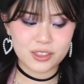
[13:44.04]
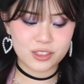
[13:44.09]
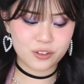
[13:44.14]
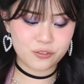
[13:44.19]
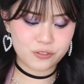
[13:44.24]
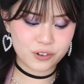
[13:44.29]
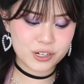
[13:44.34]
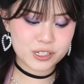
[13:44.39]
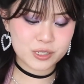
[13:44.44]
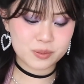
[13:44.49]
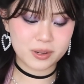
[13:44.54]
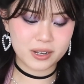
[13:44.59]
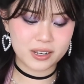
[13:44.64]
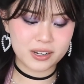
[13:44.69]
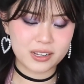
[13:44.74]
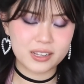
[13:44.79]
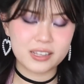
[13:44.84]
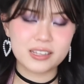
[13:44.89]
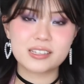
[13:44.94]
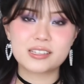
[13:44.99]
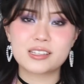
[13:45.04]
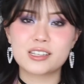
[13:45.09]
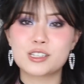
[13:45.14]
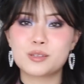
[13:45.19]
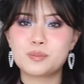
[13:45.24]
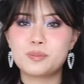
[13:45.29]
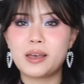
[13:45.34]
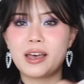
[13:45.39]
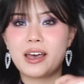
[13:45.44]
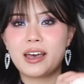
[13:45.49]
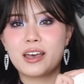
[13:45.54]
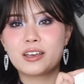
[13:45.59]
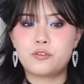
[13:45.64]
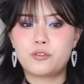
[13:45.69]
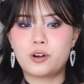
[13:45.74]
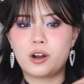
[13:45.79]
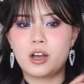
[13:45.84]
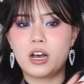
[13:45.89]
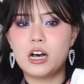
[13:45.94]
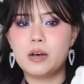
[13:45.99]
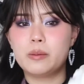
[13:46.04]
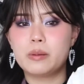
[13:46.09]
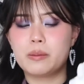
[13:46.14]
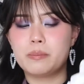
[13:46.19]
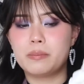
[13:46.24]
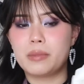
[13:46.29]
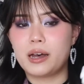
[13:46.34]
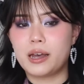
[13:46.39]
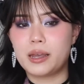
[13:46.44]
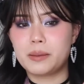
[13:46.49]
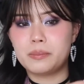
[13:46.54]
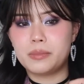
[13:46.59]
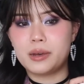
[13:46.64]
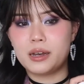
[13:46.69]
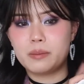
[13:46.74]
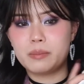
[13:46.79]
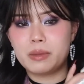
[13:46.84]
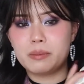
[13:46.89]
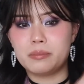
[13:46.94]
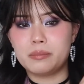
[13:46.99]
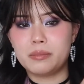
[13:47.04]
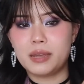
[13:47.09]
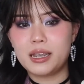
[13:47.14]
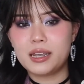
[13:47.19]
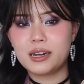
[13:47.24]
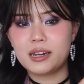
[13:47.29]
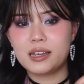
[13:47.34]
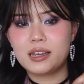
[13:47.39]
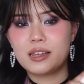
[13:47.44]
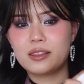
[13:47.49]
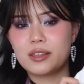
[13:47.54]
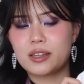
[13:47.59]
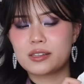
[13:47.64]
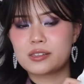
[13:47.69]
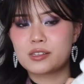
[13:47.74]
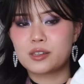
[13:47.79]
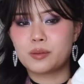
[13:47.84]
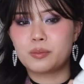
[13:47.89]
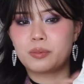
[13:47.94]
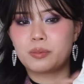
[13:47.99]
The first one is this bag from My Mum Made It. That's the